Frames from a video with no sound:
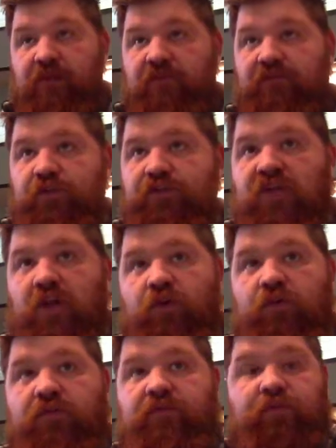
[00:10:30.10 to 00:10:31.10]
Full
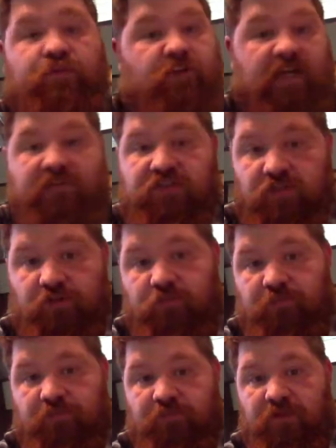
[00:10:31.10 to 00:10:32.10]
Tone Full Drive
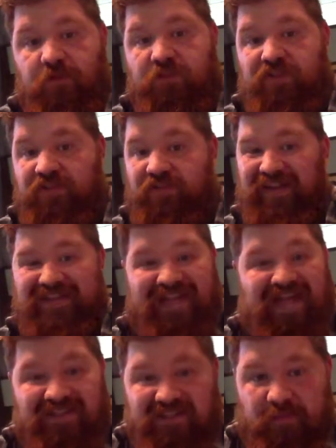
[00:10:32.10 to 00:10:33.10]
2, which is a
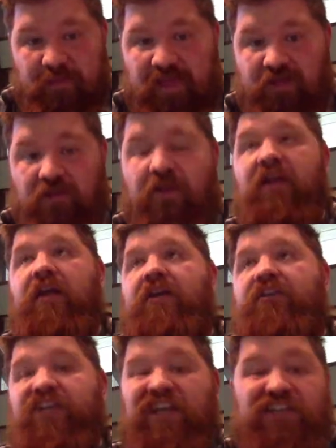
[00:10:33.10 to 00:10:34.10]
fantastic pedal,
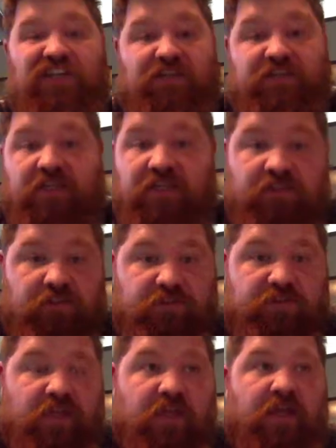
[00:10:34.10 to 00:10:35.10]
JHS
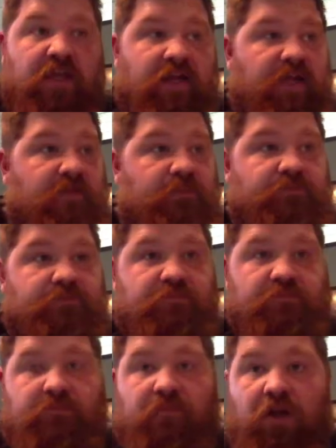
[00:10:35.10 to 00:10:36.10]
Kilt,
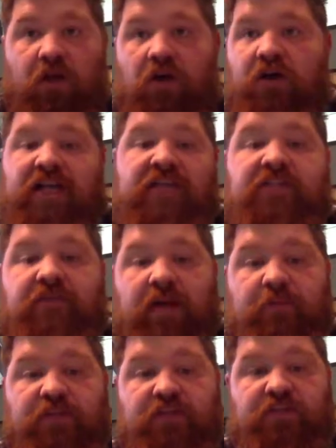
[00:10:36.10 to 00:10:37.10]
all kinds of
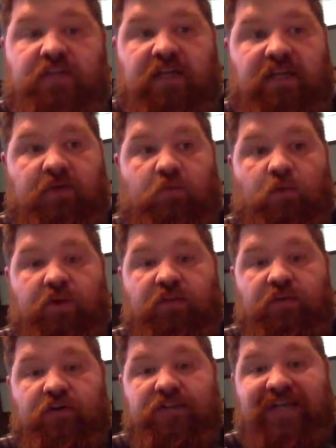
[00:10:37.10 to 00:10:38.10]
options where
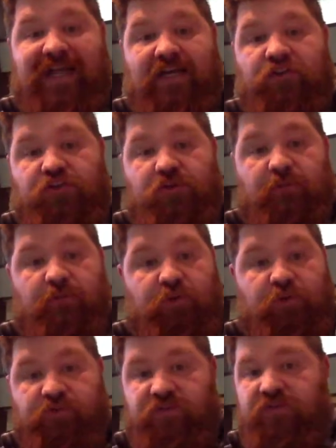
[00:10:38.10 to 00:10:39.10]
there is an extra
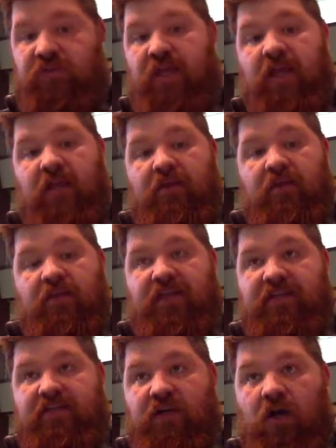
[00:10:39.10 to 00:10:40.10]
boost
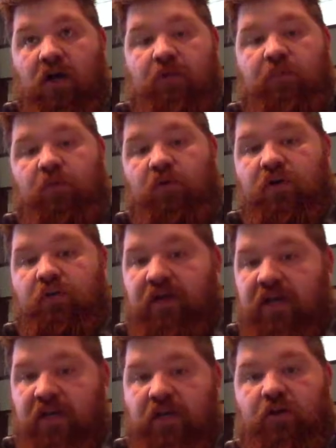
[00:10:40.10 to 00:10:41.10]
that is on board,
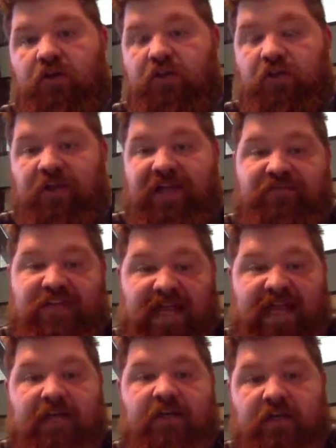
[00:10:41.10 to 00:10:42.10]
ready to go. You don't have to
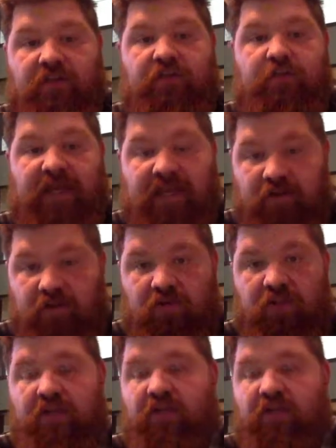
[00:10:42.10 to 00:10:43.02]
add another pedal.